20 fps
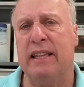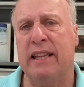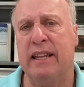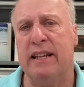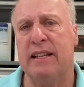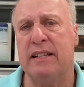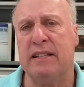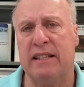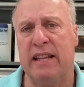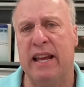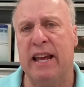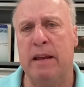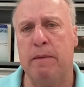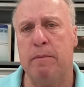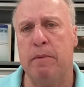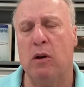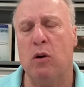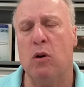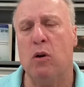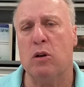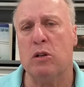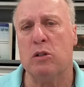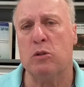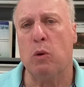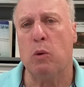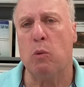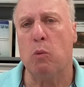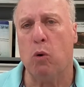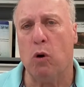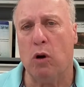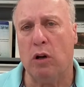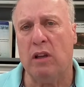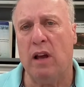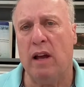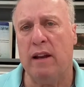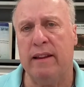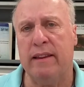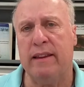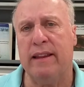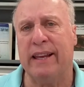to this day because we worked
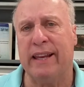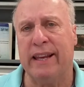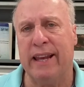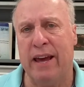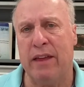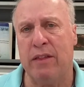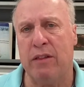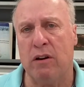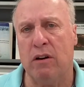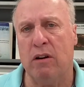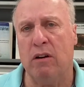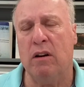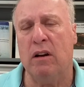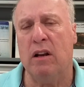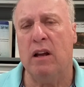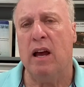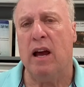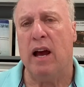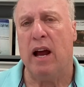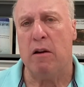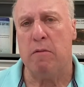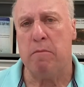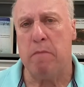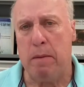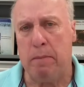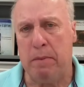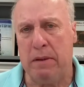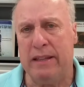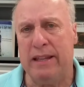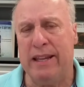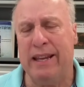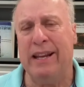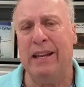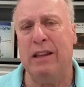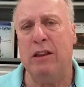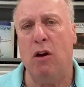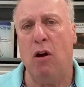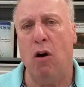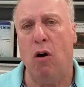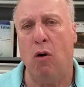on it together. I remember
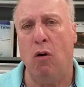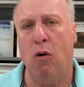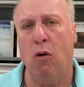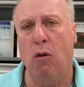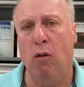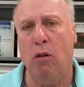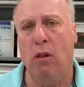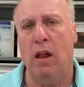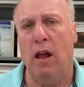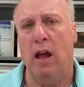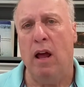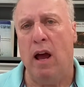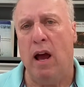digging the hole.